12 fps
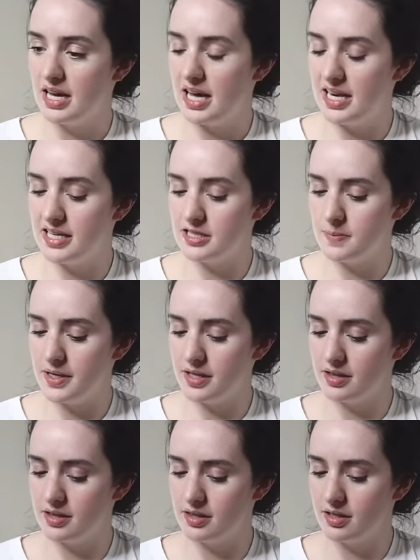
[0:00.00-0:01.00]

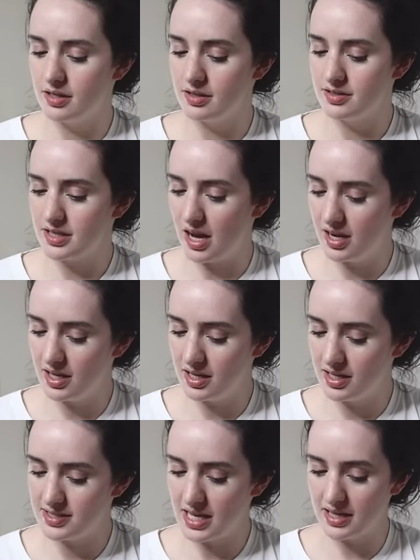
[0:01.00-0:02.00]
Elizabeth
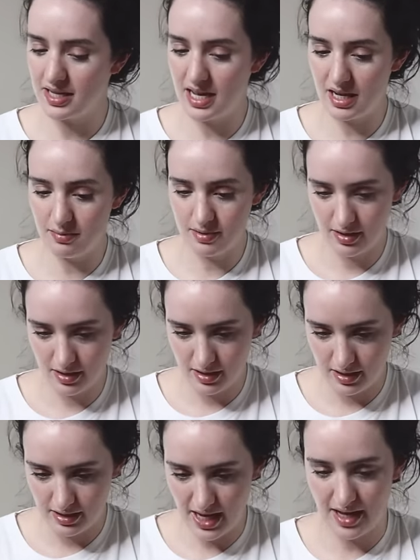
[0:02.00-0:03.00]
Scarlett, is that the name?
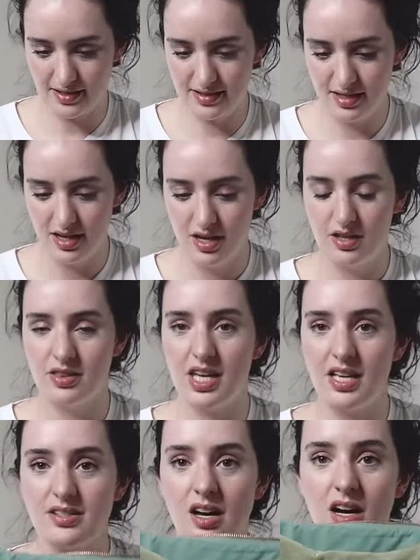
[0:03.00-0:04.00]
Yes.
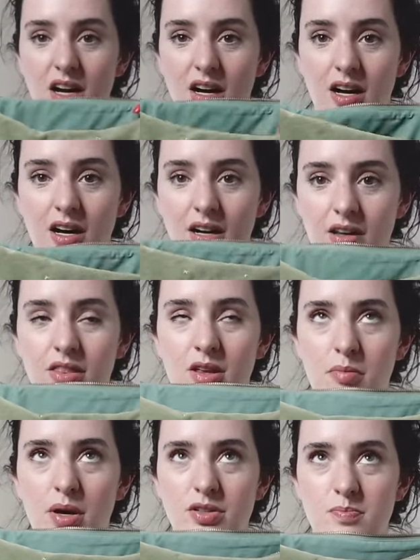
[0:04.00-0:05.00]
These are the
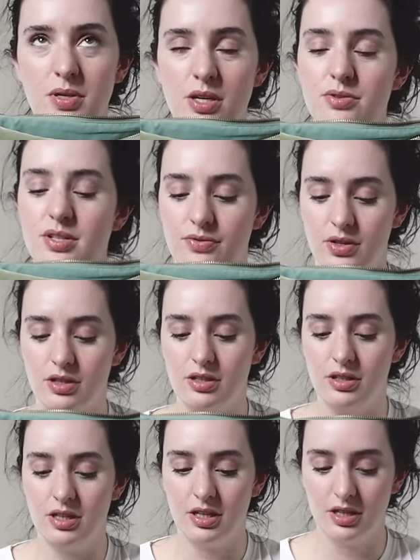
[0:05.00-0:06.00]
most
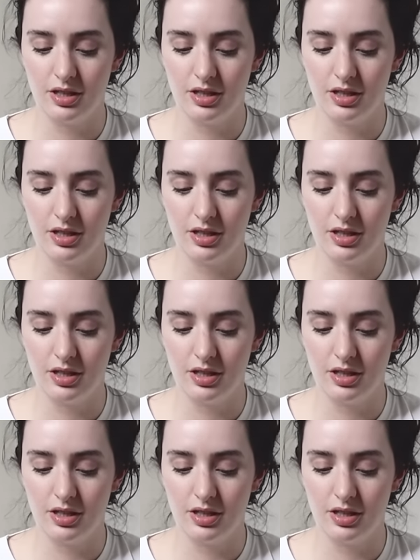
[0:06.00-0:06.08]
beautiful